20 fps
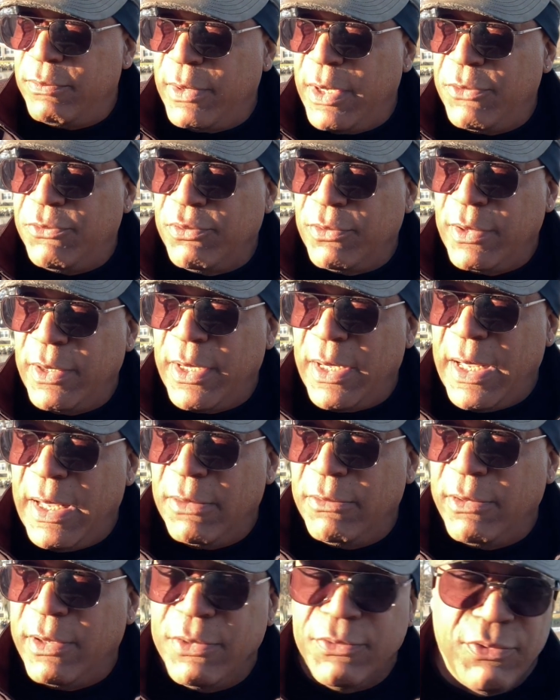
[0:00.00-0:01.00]
Basically,
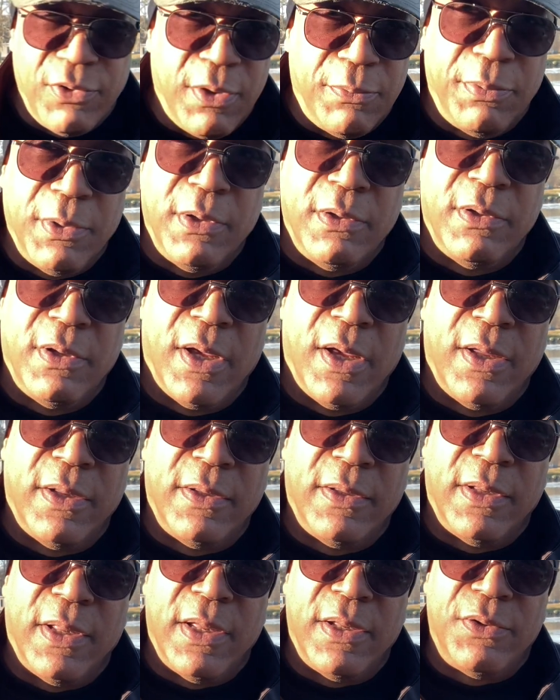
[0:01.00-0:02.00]
how to get something
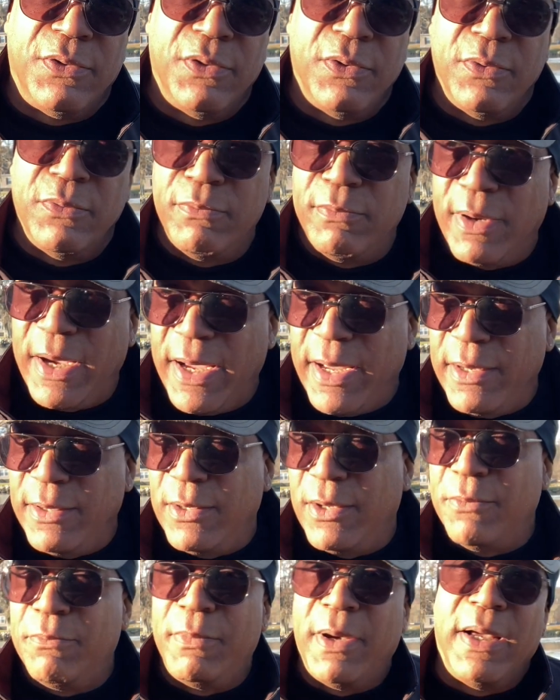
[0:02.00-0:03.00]
done that you might
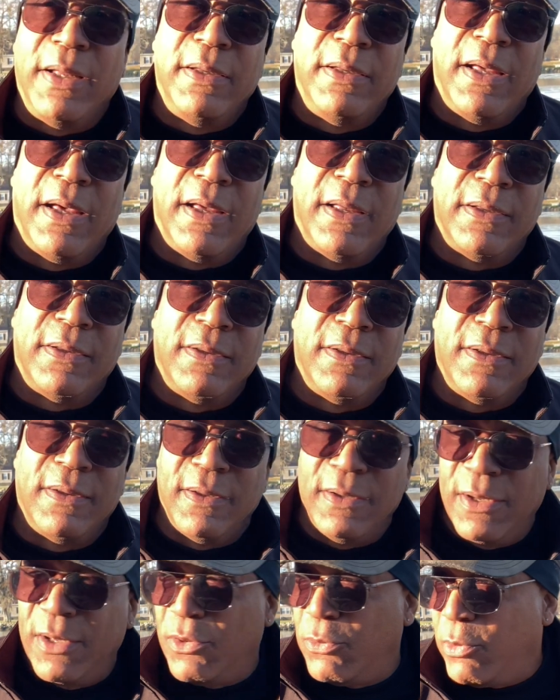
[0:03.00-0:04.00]
or might not
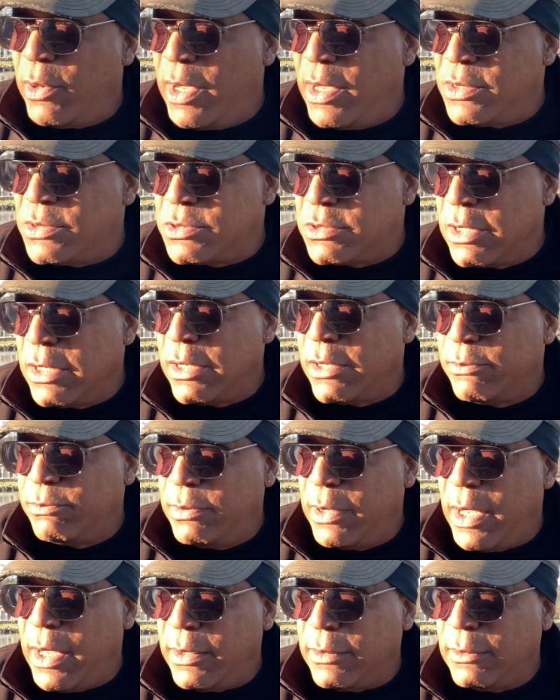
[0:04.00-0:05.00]
otherwise think
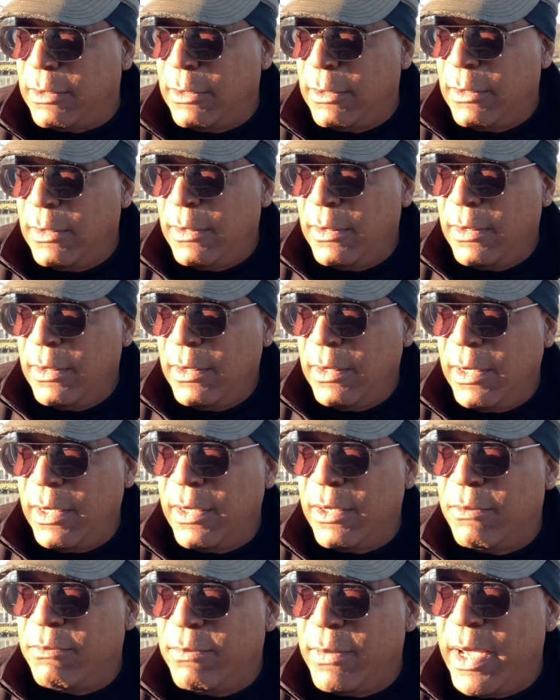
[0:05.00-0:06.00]
about
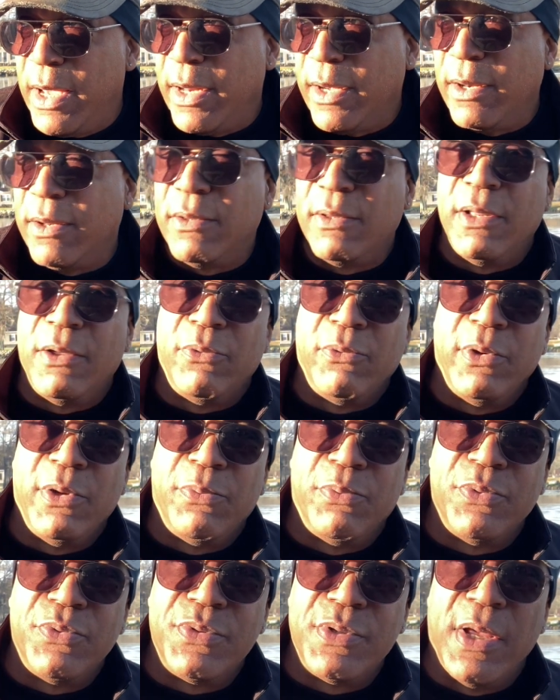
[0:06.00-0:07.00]
in a manner that we
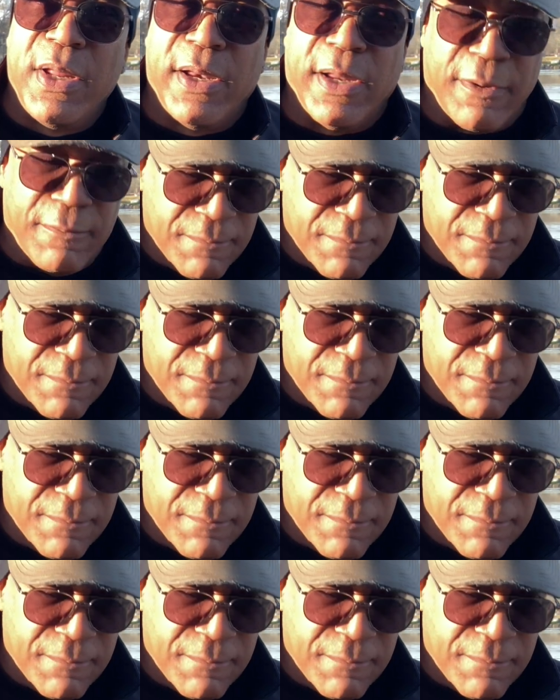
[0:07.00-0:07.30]
present it.